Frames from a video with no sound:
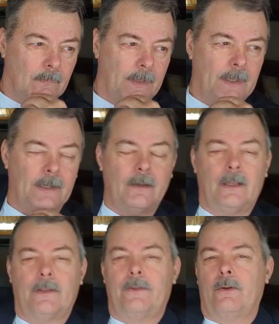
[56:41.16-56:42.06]
they got a
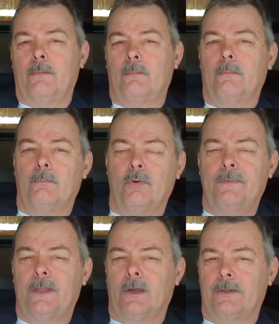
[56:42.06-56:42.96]
lot of their
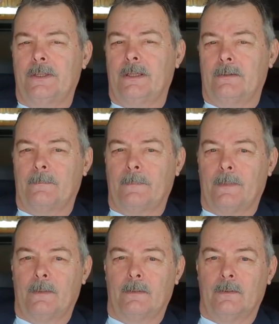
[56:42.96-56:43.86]
movie content
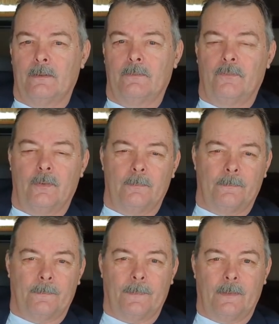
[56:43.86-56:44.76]

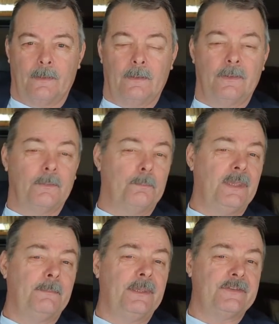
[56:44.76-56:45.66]
from the
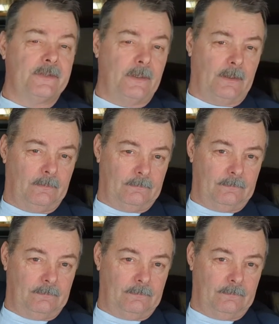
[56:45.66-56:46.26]
BBC.